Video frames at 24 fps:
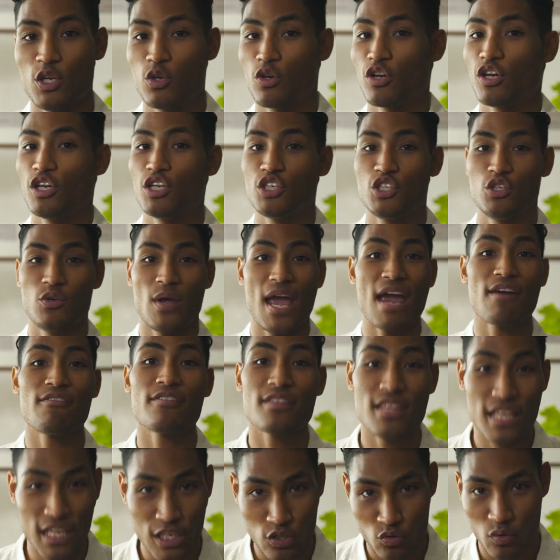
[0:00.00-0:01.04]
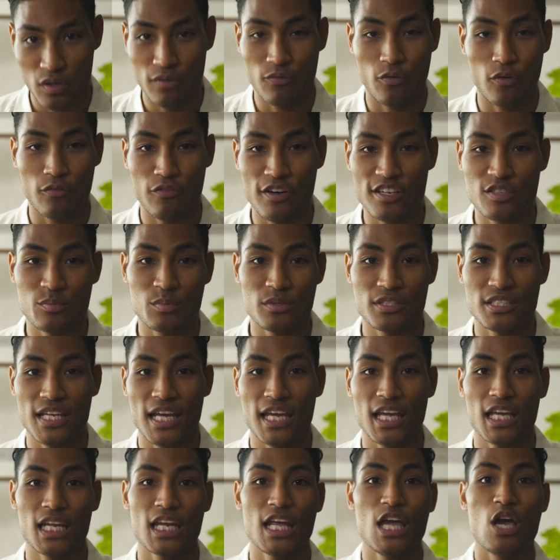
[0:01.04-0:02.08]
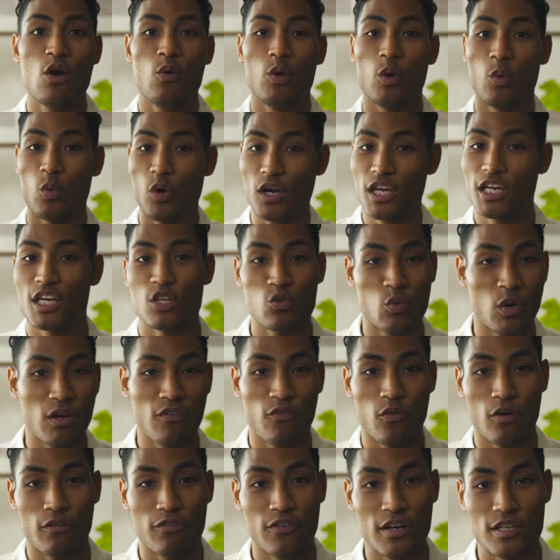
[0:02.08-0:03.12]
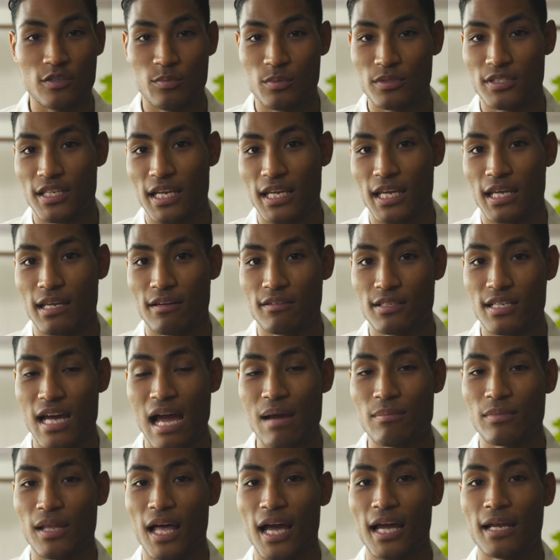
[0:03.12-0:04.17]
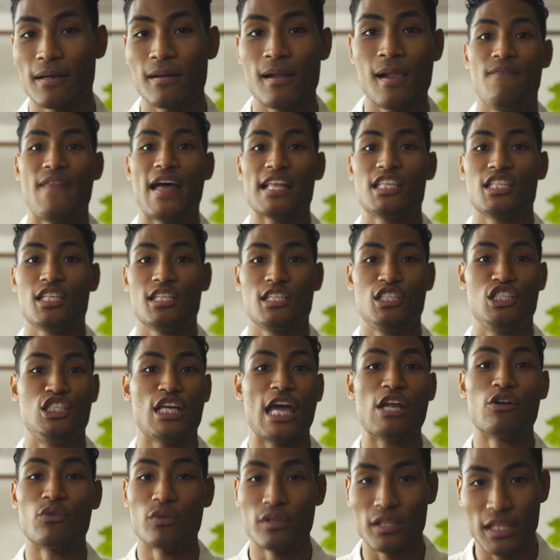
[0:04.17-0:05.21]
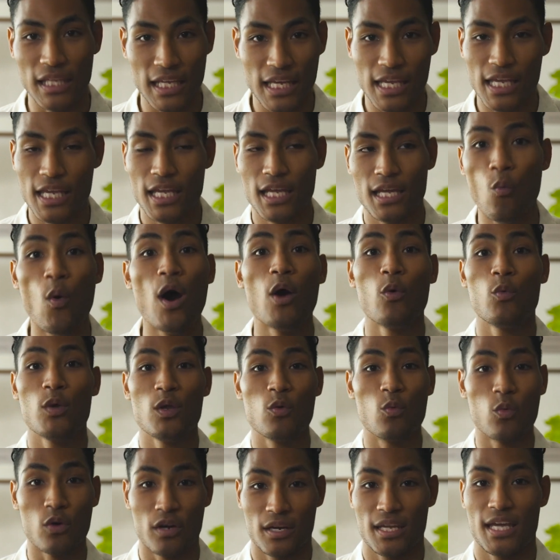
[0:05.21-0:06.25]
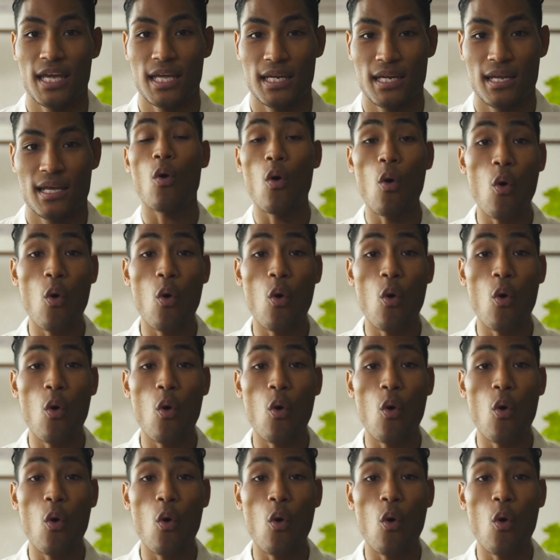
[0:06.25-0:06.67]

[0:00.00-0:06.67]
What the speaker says: You're gonna shoot everything at 24 frames per second. We work in a 24 frames per second timeline. That's generally what we work in.